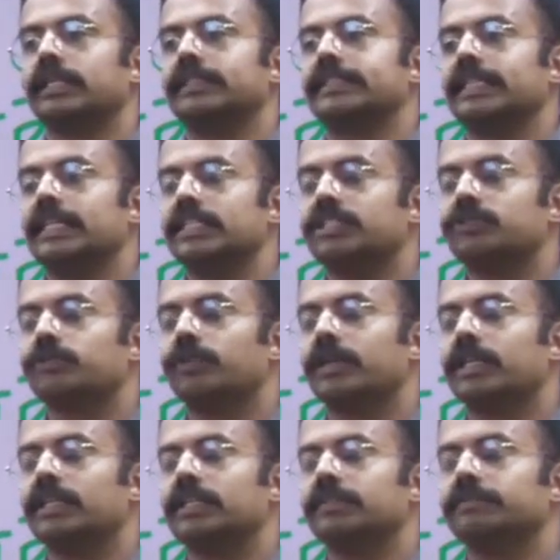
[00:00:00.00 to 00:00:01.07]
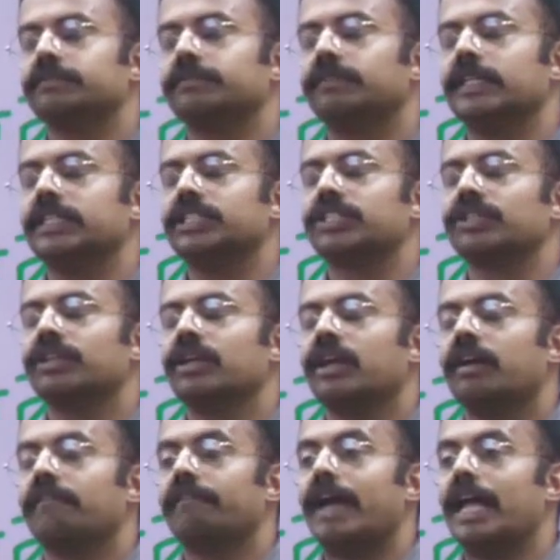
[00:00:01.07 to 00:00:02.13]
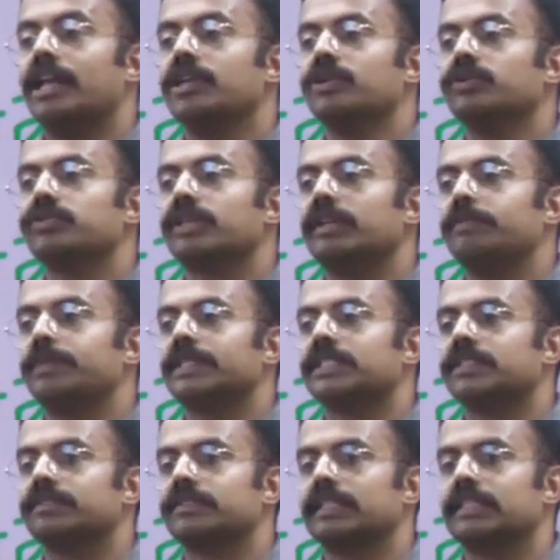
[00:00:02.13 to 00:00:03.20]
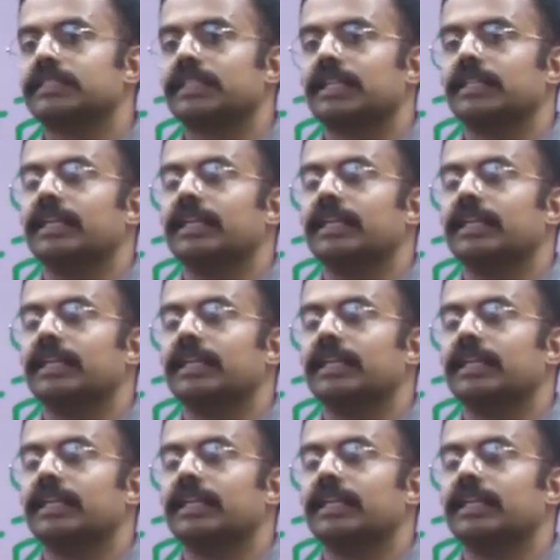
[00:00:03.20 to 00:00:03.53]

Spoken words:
A just word which values and preserves nature.